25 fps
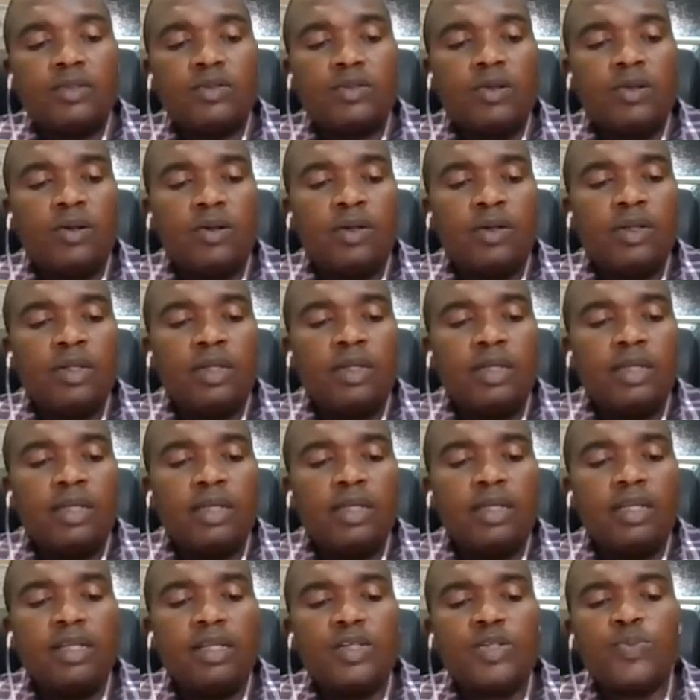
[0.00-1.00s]
So
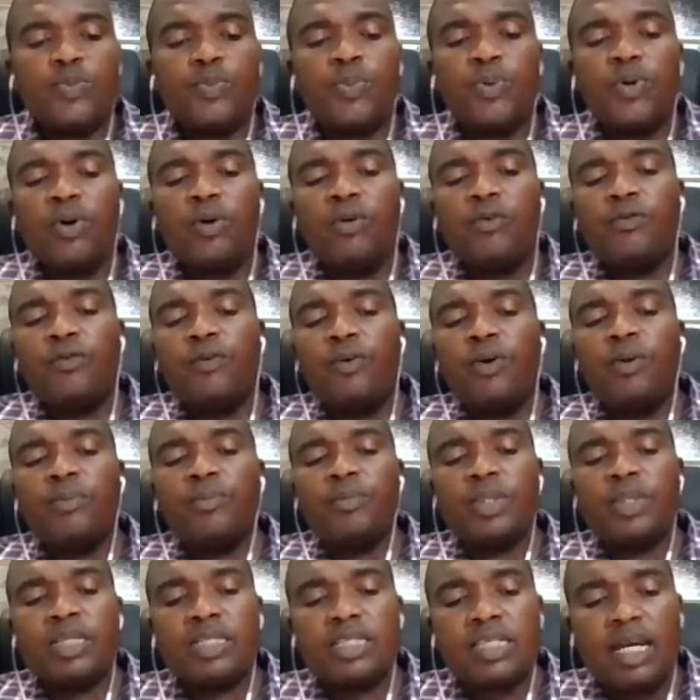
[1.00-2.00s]
in its pure
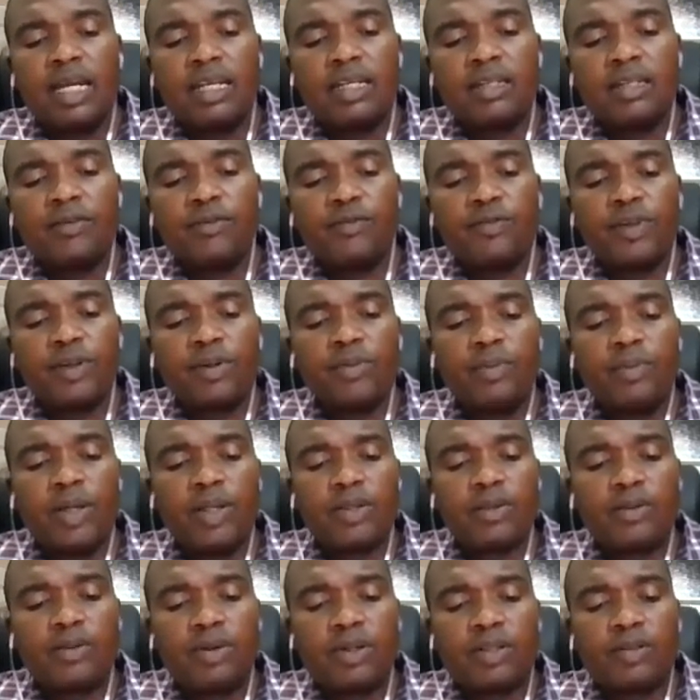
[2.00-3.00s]
form, the scientific
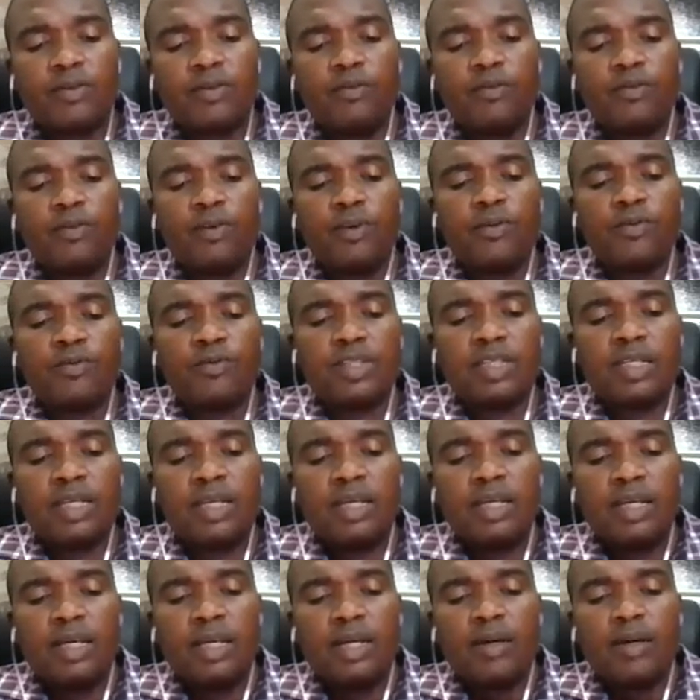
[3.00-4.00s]
method involves
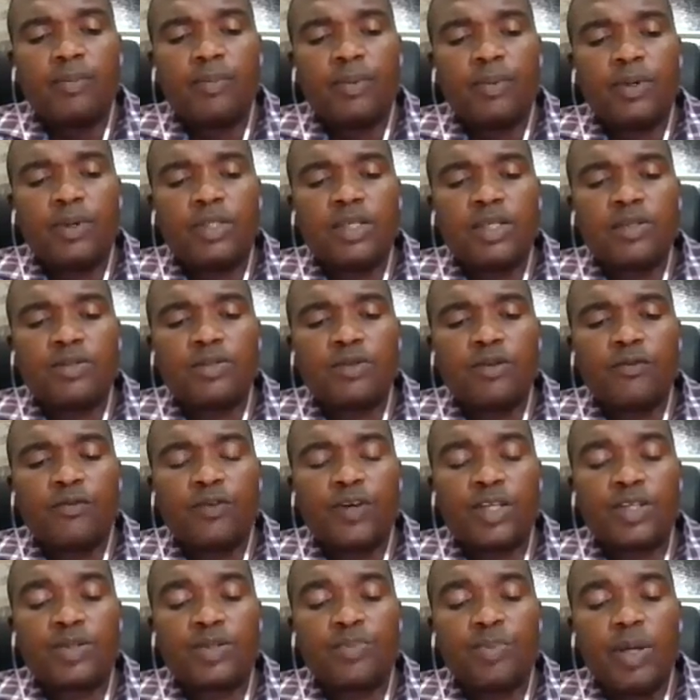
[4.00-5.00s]
a process
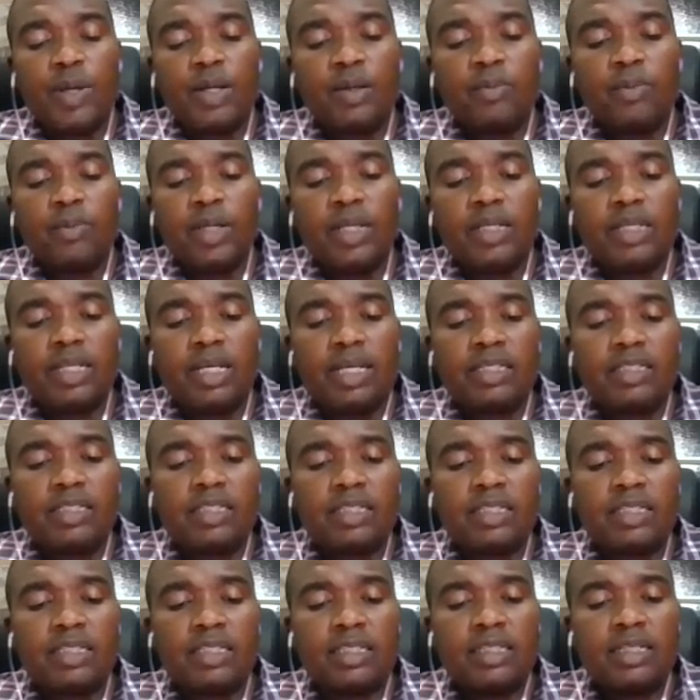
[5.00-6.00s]
of
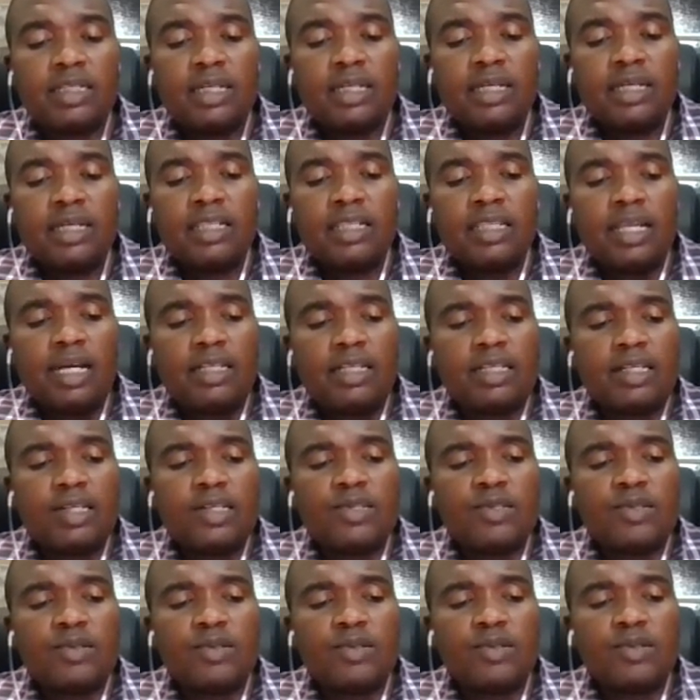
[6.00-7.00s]
experimentation that
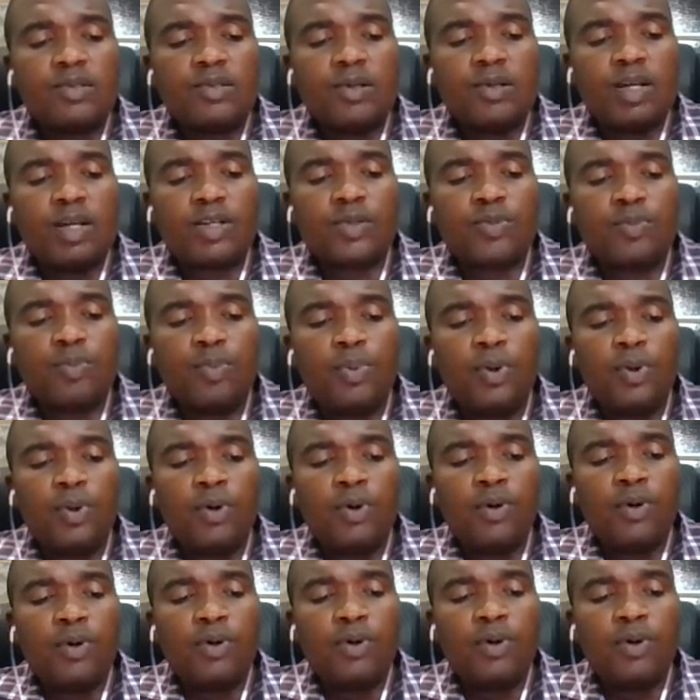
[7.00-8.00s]
is used to
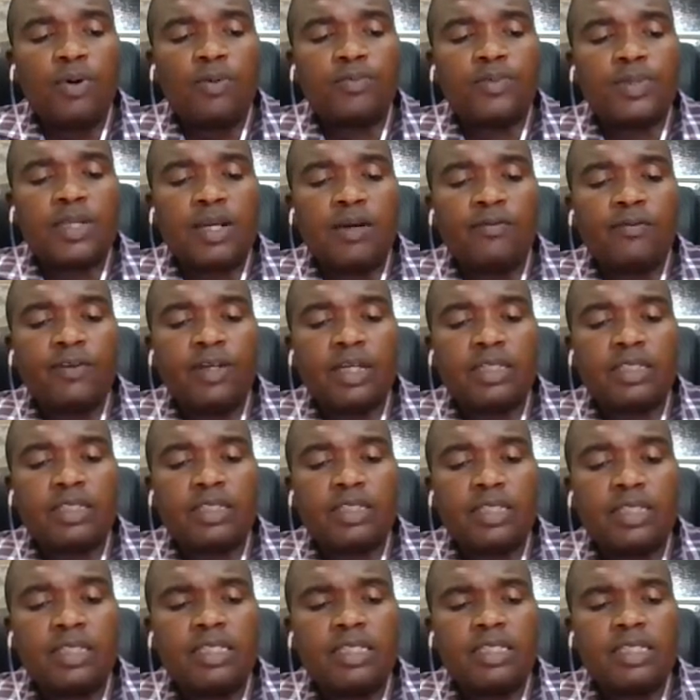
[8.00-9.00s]
explore
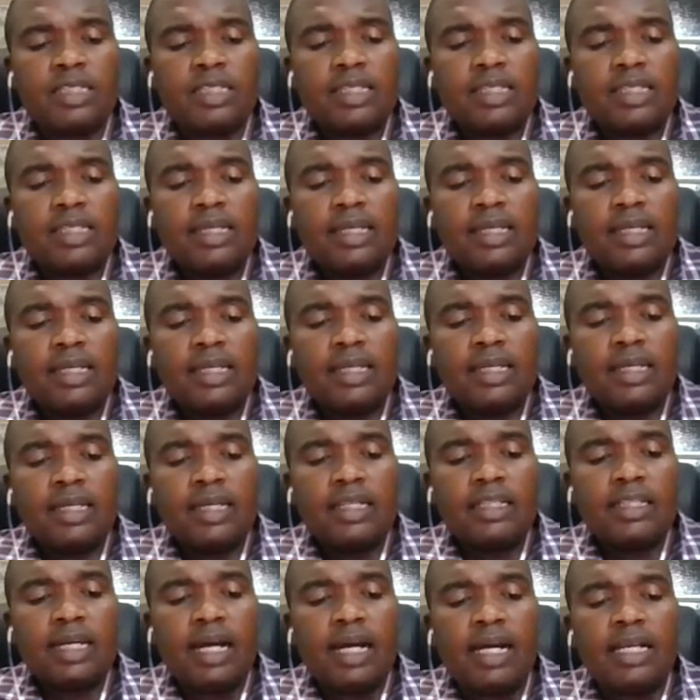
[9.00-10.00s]
observations
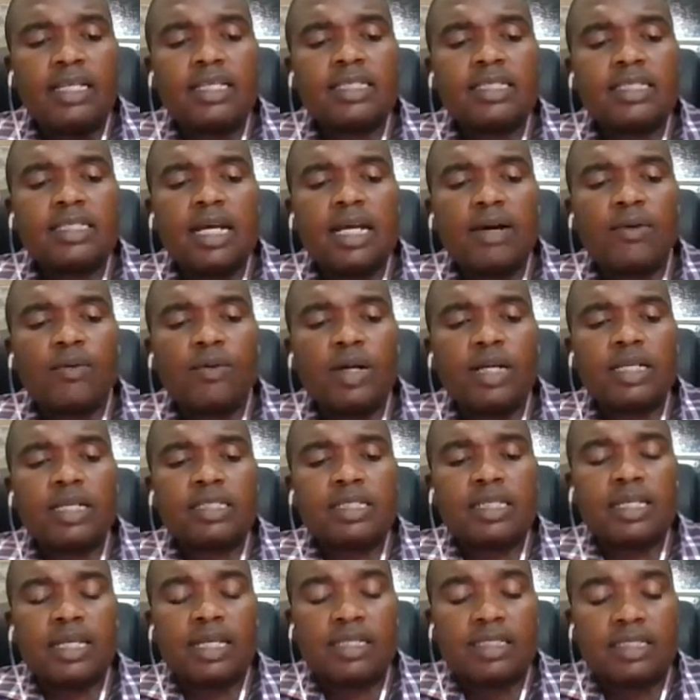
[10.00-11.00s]
and answer
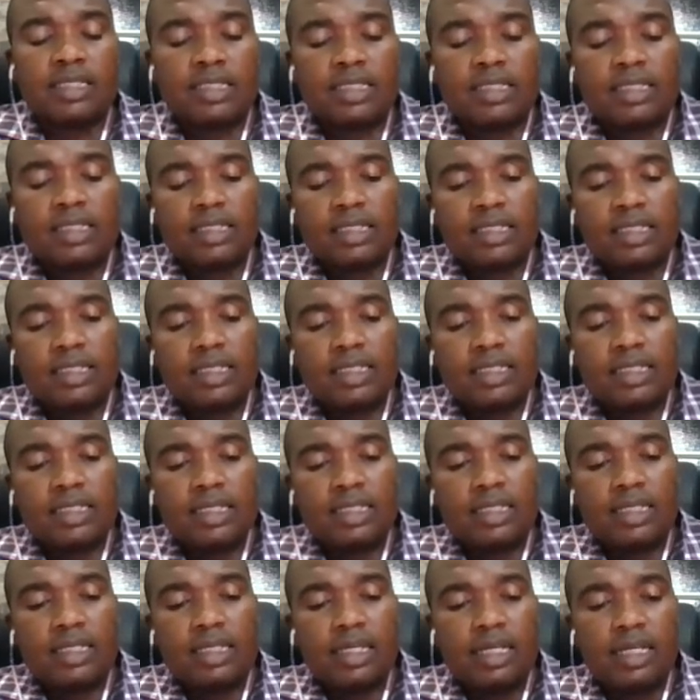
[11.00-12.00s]
questions.
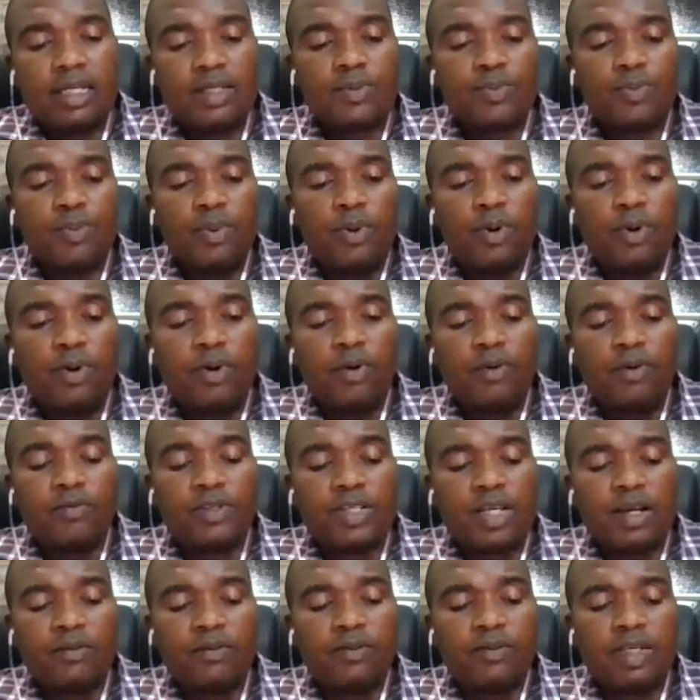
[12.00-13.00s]
Explore
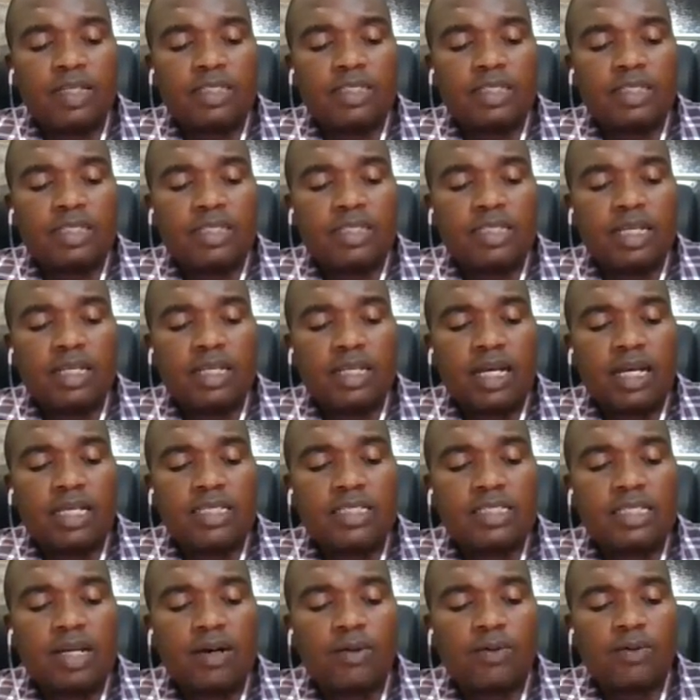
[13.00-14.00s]
observations and
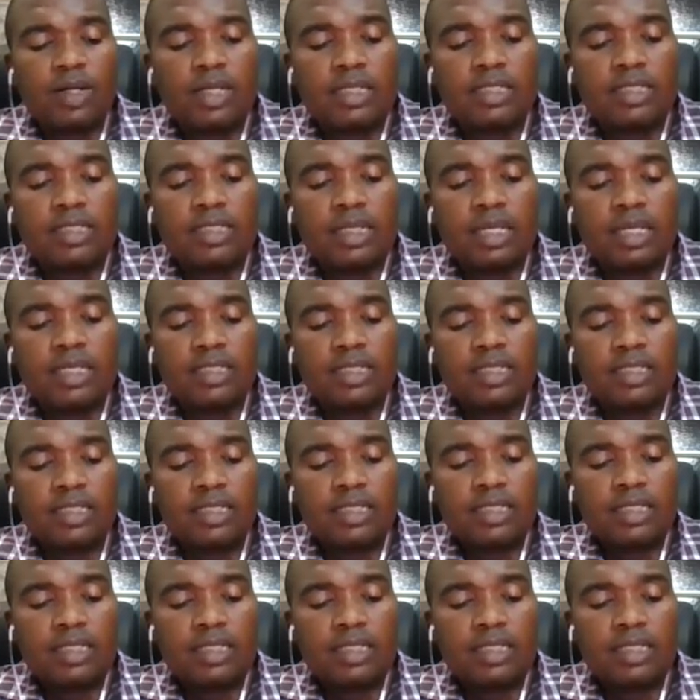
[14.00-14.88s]
answer questions.